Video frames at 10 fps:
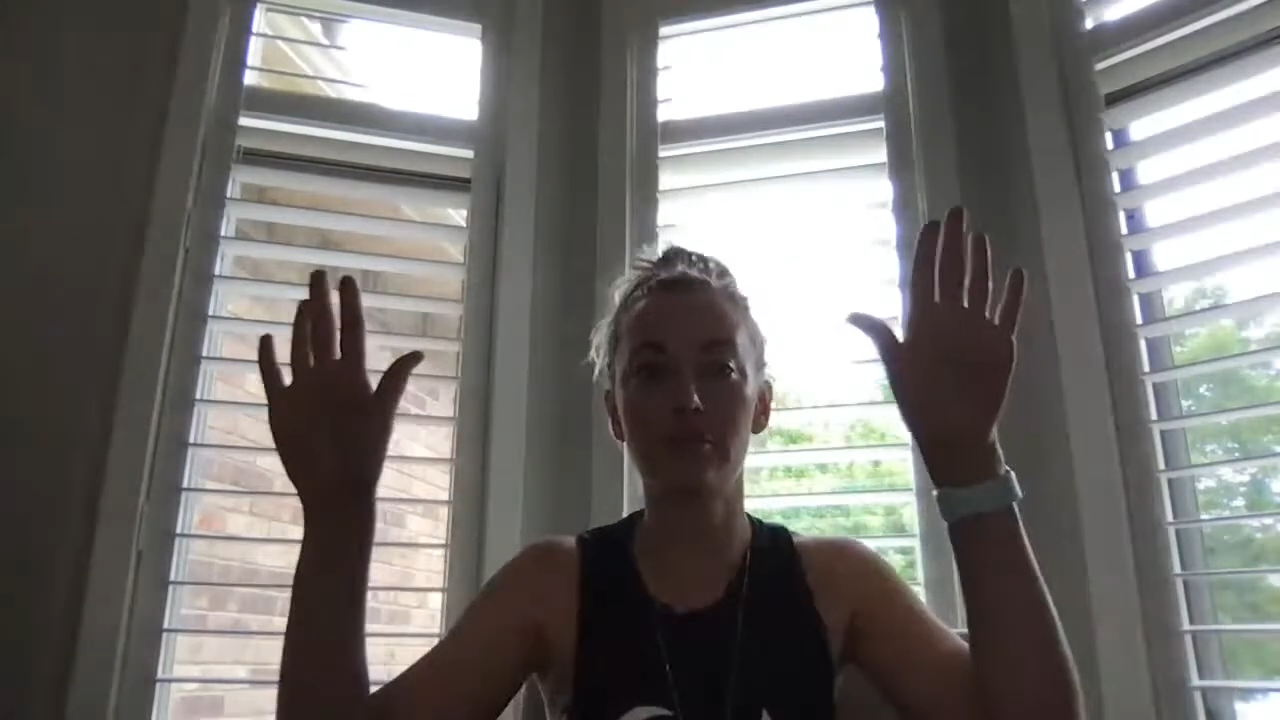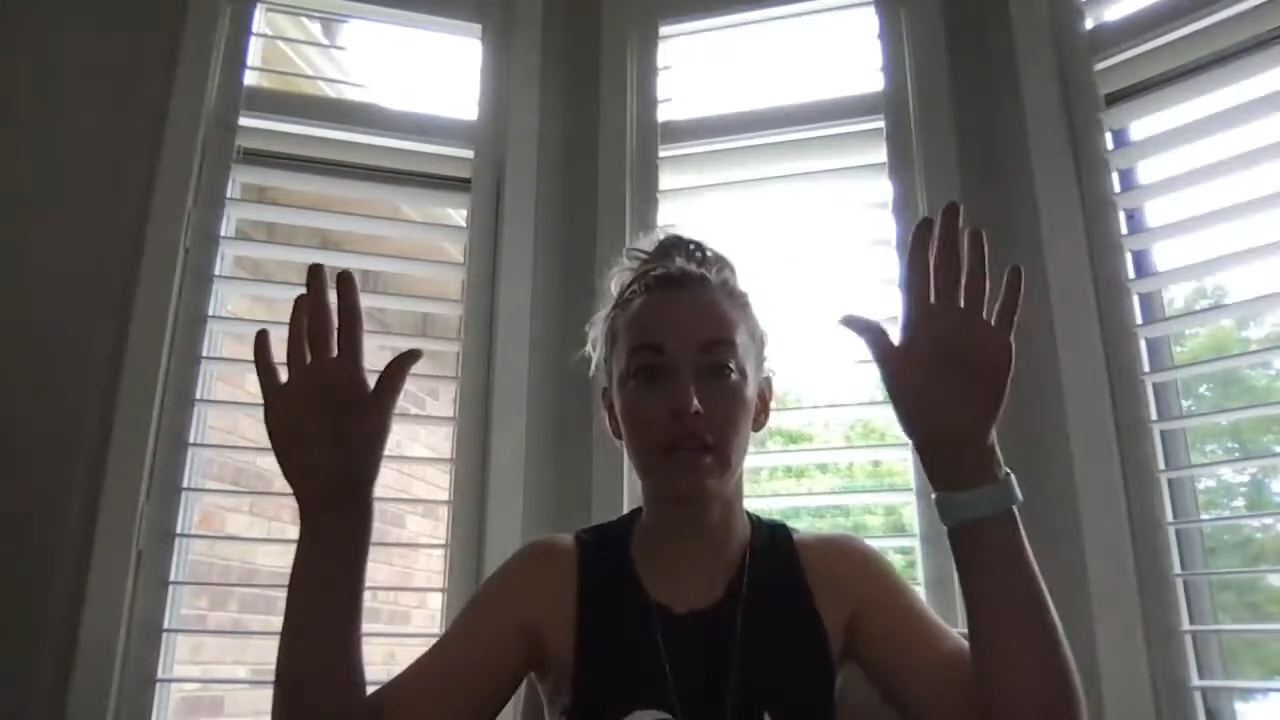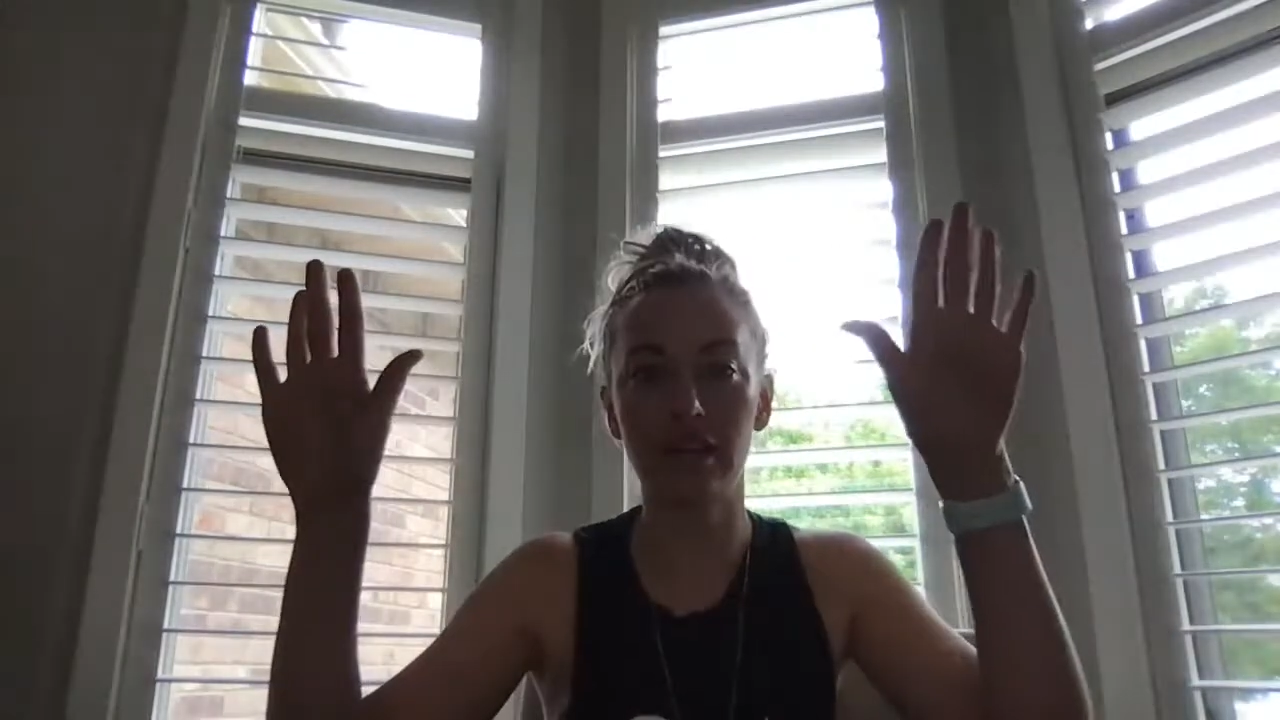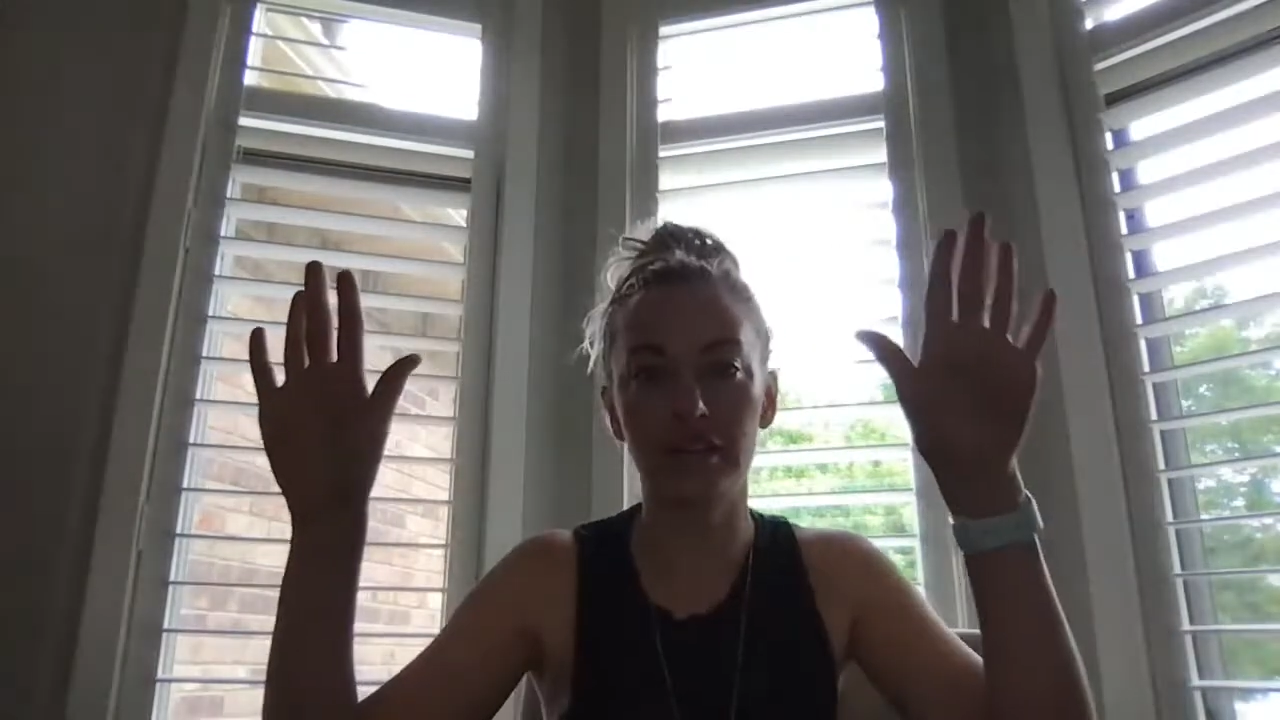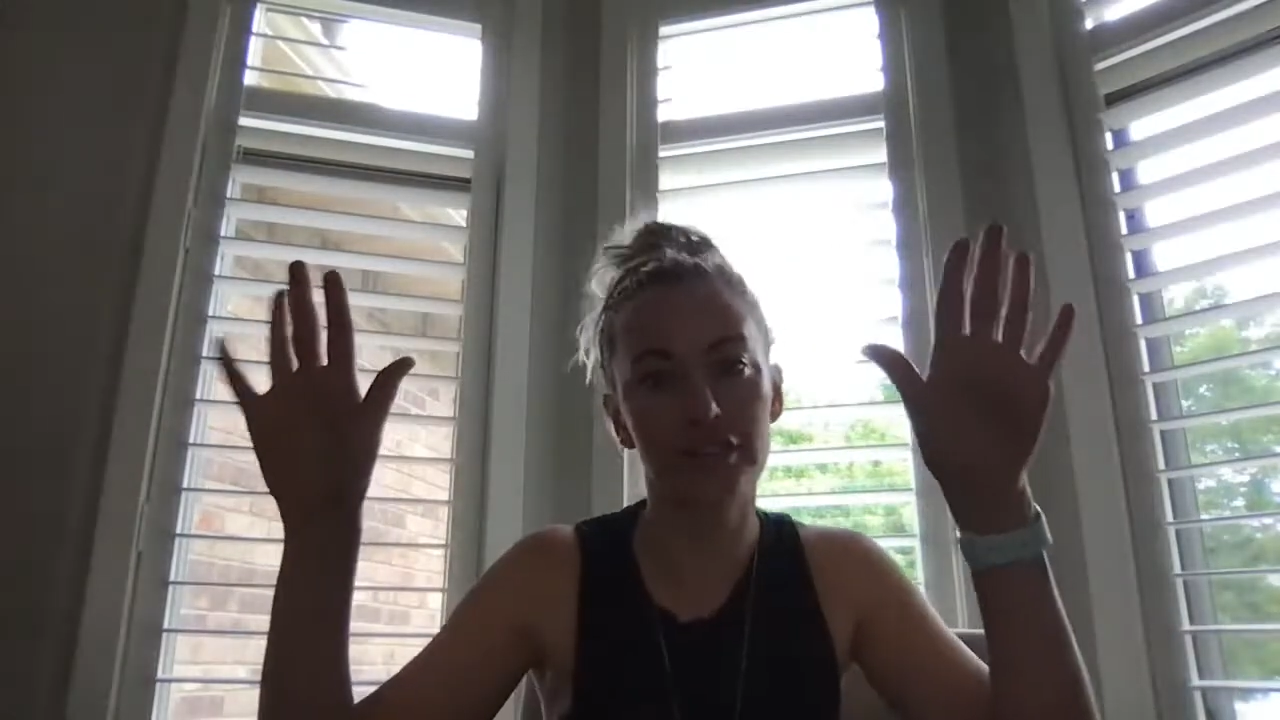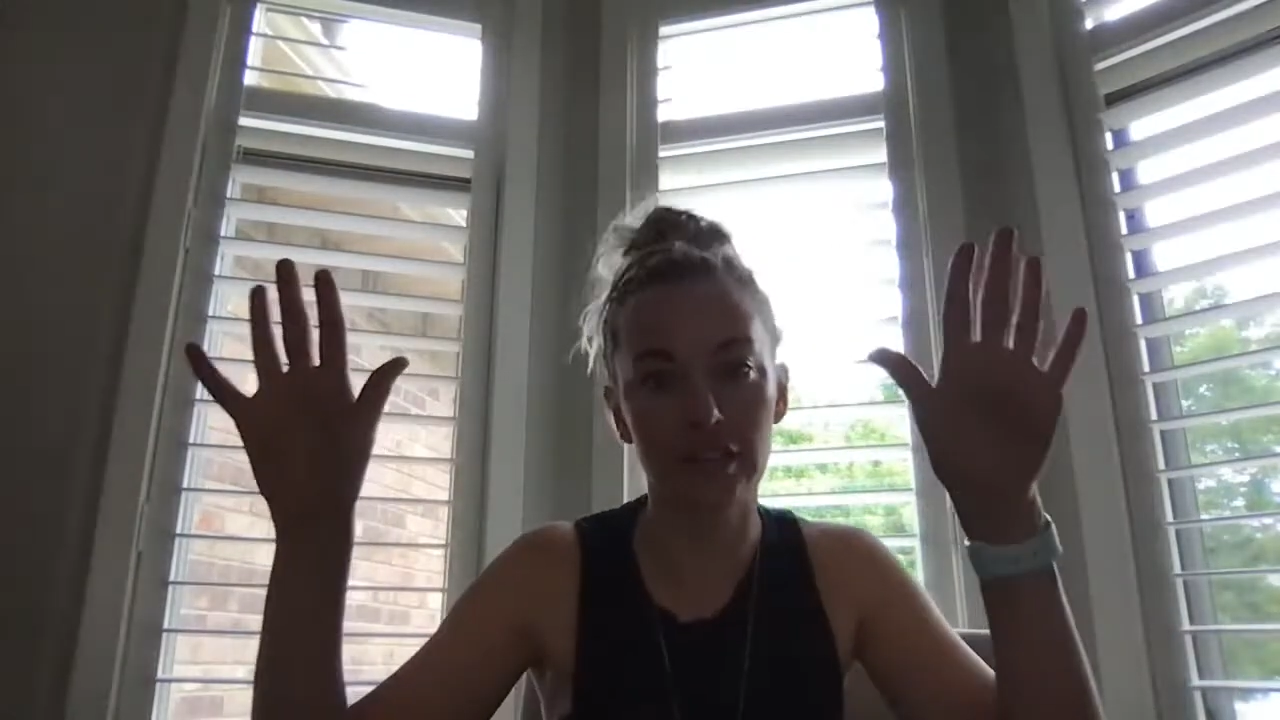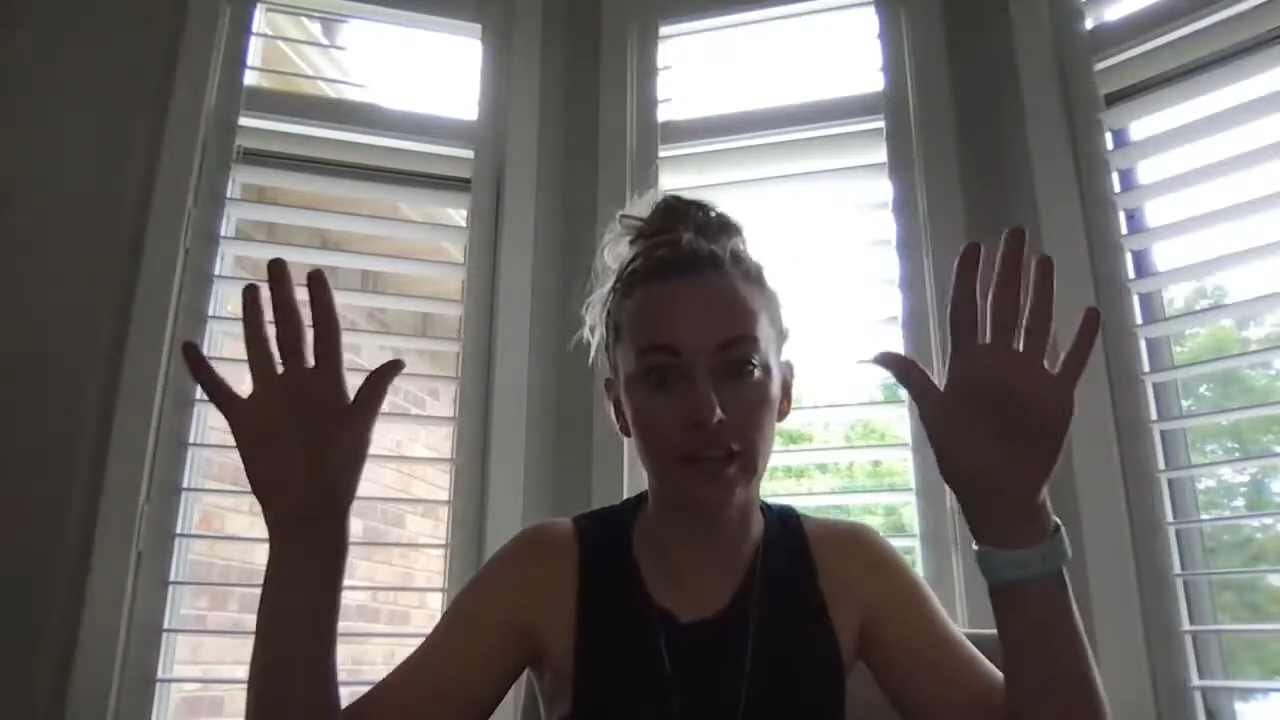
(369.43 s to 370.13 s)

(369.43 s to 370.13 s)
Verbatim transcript: medication